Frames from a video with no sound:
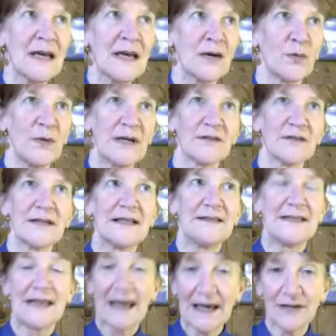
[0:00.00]
We're in
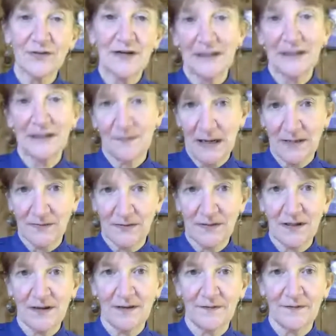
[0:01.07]
the Adirondack Mountains
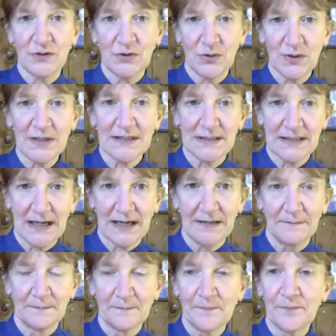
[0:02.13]
of New York State.
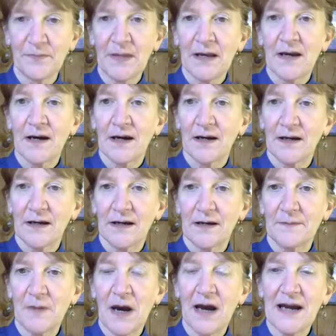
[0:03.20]

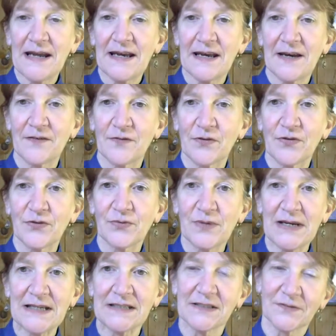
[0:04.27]
I have
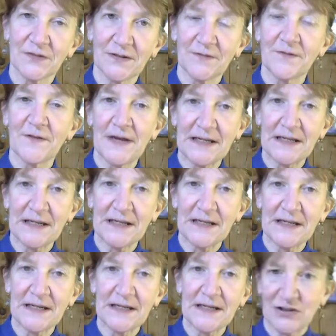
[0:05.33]
3 different
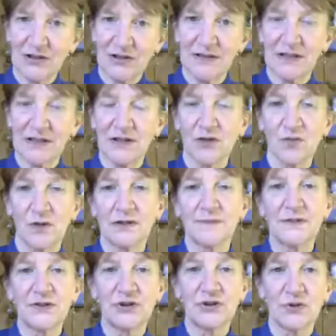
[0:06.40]
Facebook pages that you're welcome
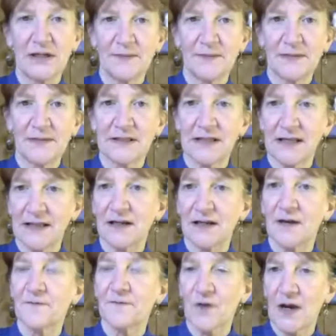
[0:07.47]
to join. I'm going to say that
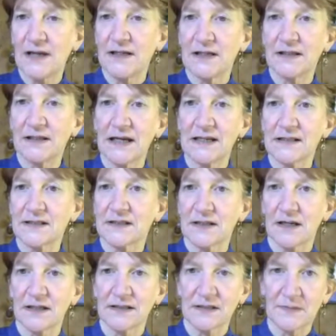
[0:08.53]
up front in case
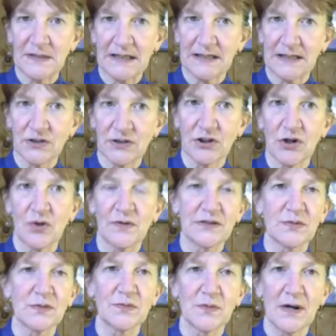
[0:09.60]
somebody has to go.
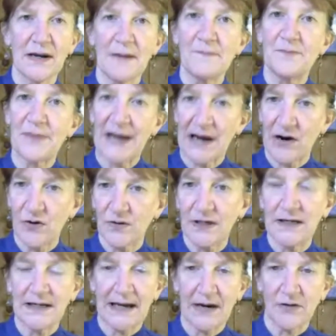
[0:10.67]
This will run about
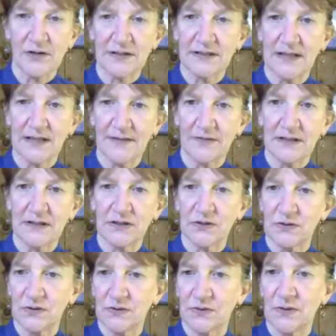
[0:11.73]
an hour, 7
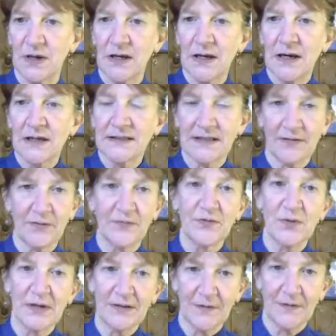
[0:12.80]
to
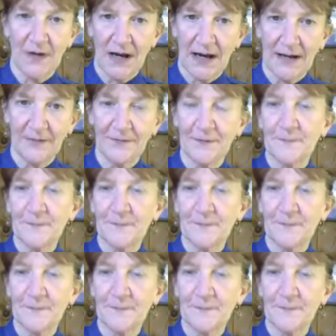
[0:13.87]
7:45.